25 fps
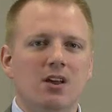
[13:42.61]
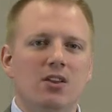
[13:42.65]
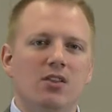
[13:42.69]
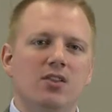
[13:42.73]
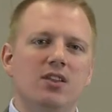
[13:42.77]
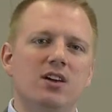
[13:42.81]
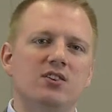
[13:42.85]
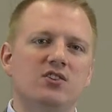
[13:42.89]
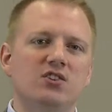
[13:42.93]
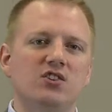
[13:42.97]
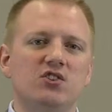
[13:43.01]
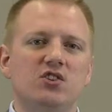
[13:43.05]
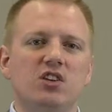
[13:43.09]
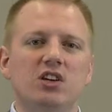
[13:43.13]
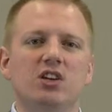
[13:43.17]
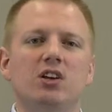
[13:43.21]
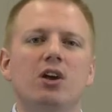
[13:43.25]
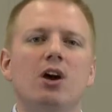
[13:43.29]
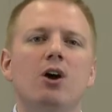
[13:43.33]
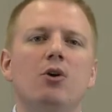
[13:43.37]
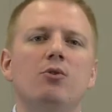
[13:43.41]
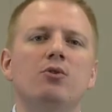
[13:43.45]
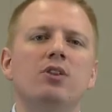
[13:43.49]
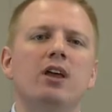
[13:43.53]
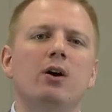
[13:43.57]
This is the
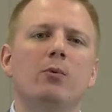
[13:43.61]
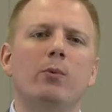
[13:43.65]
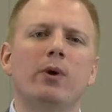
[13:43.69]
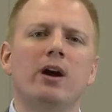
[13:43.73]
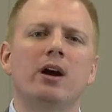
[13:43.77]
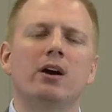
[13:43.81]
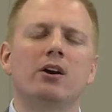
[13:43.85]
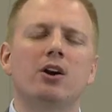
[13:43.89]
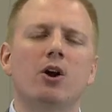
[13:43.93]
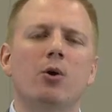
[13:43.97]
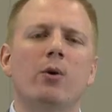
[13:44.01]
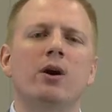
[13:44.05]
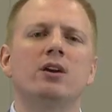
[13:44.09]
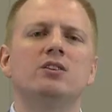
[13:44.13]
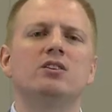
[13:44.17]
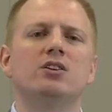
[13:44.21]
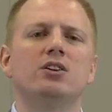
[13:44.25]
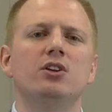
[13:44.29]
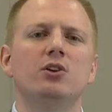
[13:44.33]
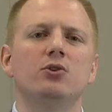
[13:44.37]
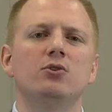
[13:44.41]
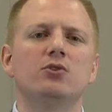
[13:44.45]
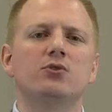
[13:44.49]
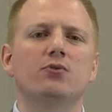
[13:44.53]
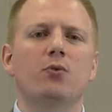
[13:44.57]
code that we are going to
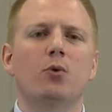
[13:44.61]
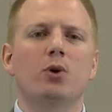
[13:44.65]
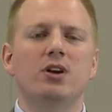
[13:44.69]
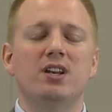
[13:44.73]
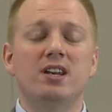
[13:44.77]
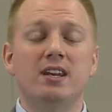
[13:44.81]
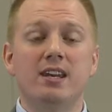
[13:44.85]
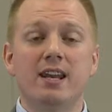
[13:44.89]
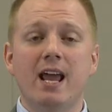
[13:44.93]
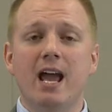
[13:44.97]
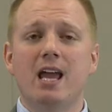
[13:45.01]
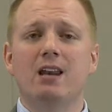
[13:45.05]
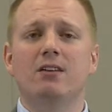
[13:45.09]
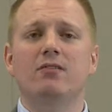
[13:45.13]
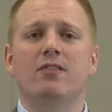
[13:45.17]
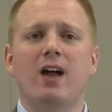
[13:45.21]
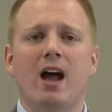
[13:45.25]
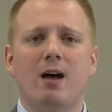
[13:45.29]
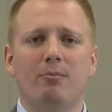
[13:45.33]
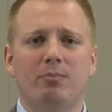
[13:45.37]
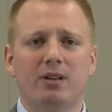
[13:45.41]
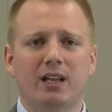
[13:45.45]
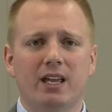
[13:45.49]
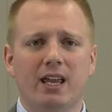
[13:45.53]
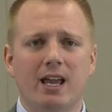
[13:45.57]
use for native
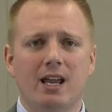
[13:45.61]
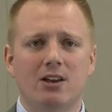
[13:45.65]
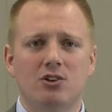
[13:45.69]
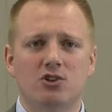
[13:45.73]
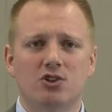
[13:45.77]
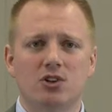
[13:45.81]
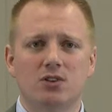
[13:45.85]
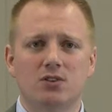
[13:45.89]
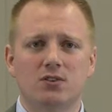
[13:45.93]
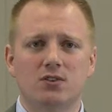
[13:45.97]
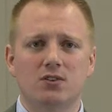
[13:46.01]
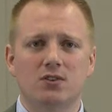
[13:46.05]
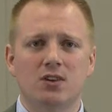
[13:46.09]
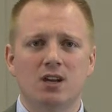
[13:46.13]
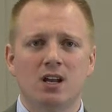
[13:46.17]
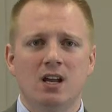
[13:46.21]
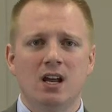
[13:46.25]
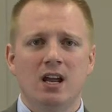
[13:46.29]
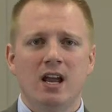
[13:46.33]
applications.